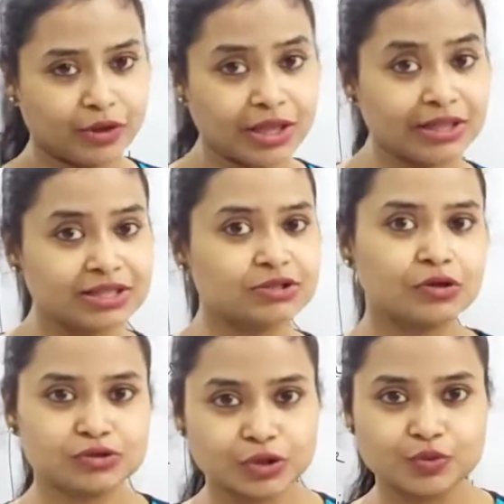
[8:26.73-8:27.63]
Okay, this
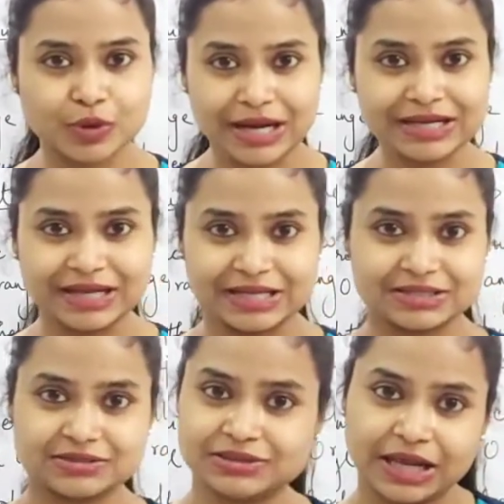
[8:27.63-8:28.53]
also you can
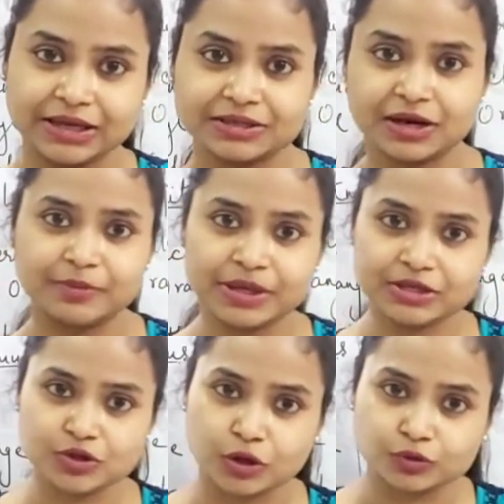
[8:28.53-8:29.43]
test. Take
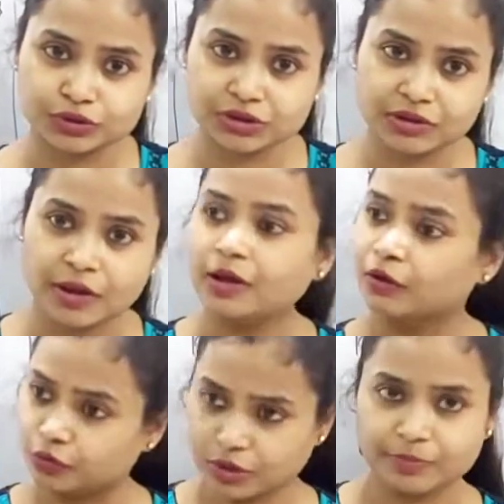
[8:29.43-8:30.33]
turmeric solution,
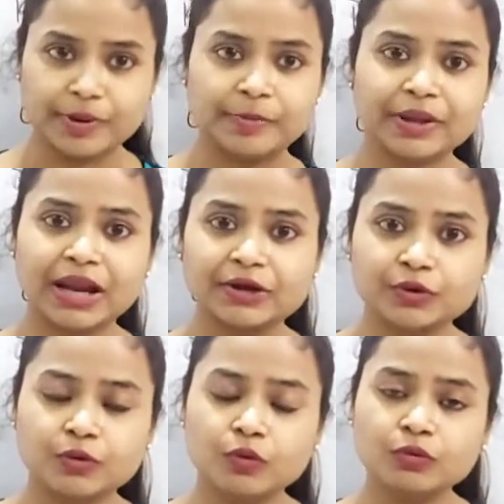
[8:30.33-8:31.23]
you can prepare at
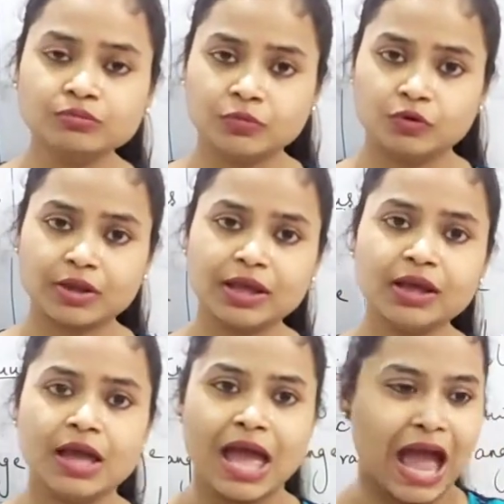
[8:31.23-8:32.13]
your home.
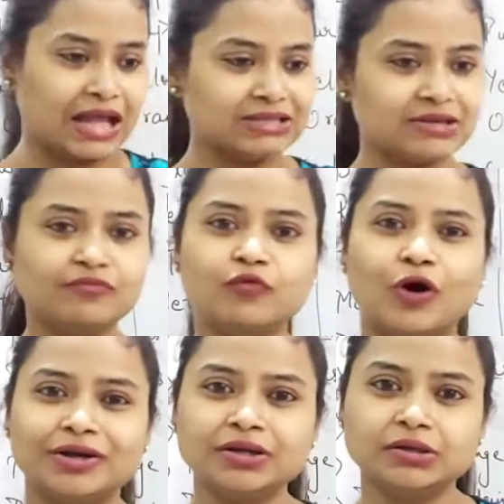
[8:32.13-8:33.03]
Okay, add some
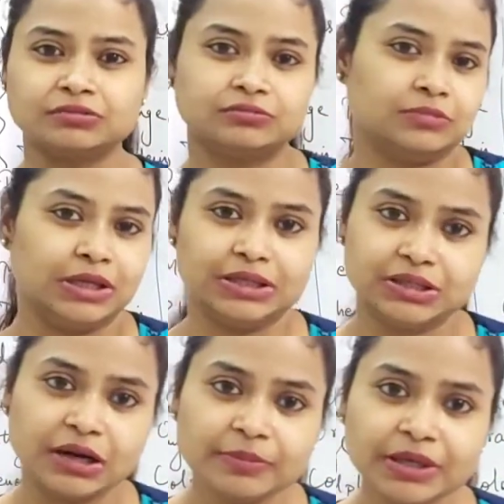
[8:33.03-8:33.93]
water
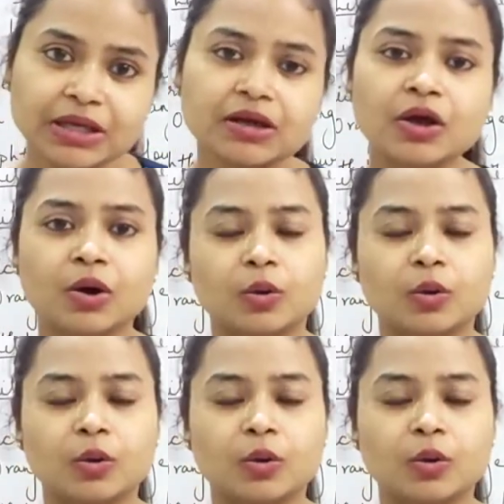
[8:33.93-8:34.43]
in turmeric.